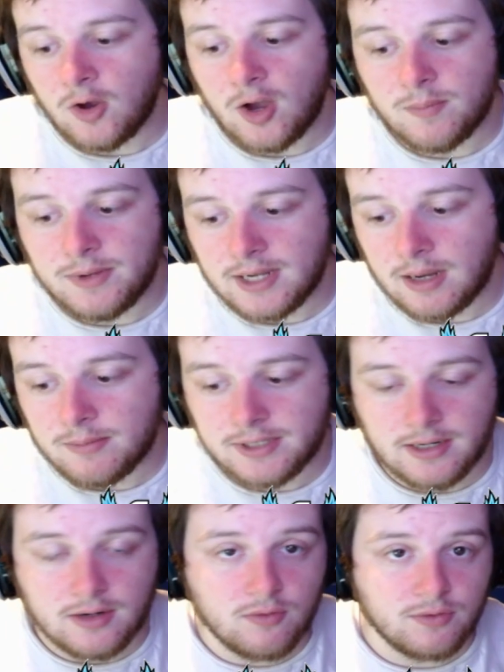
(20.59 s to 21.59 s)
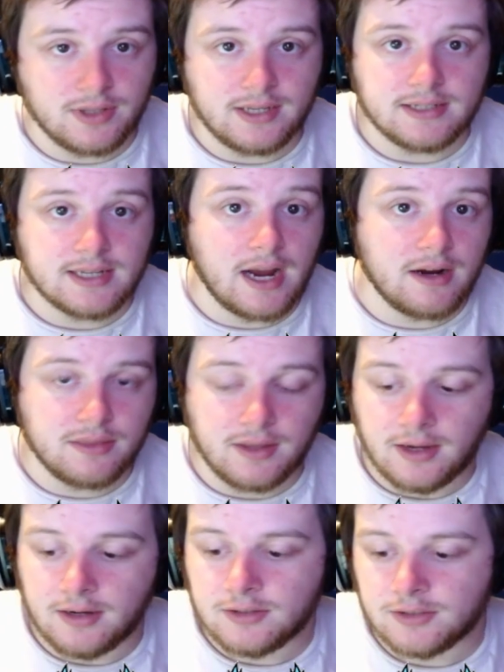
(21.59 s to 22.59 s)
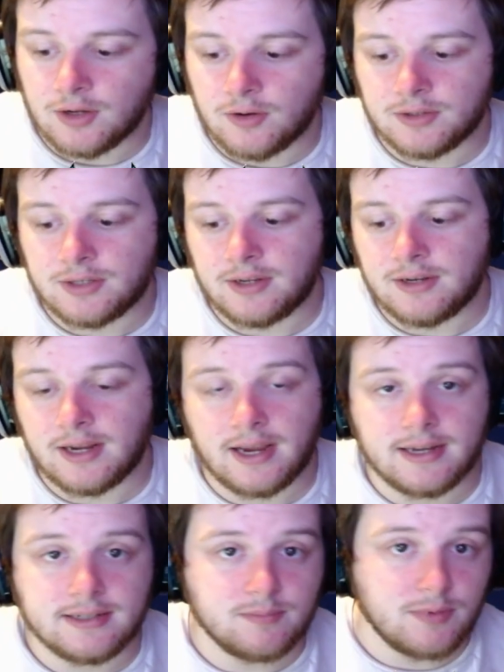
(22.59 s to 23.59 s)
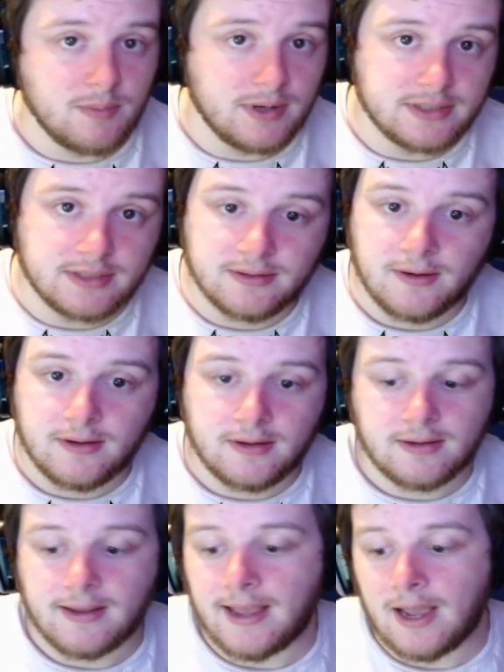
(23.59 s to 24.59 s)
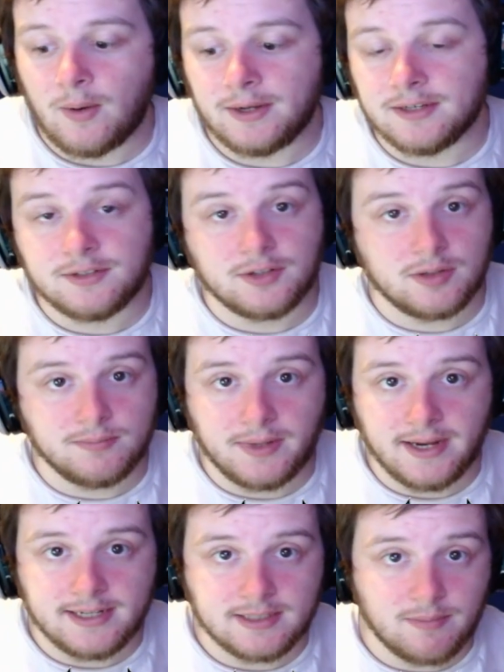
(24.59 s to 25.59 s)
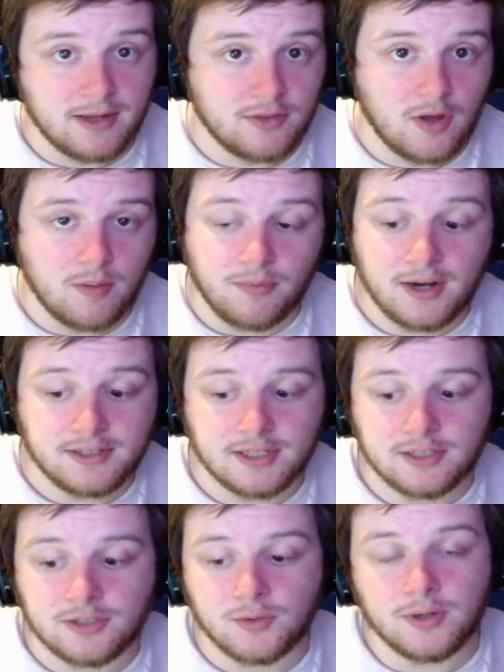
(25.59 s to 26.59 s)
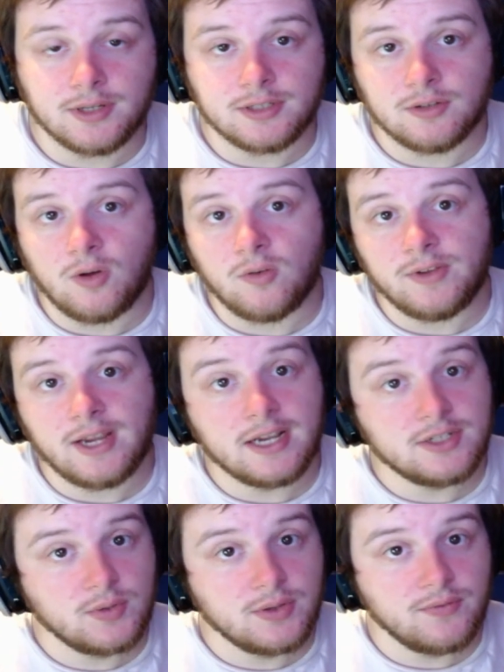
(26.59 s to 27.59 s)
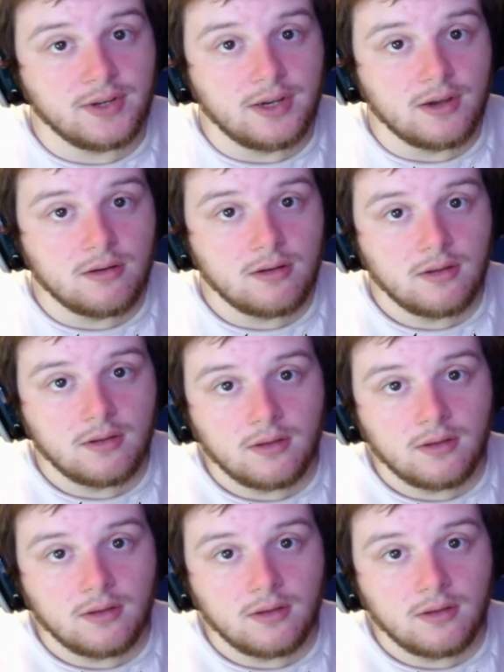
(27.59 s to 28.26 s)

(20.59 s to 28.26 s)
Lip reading: I'll be commentating over the entire thing, so I'll tell you guys pretty much how I did certain plays and my thought process through it. So, hope you guys enjoyed the video.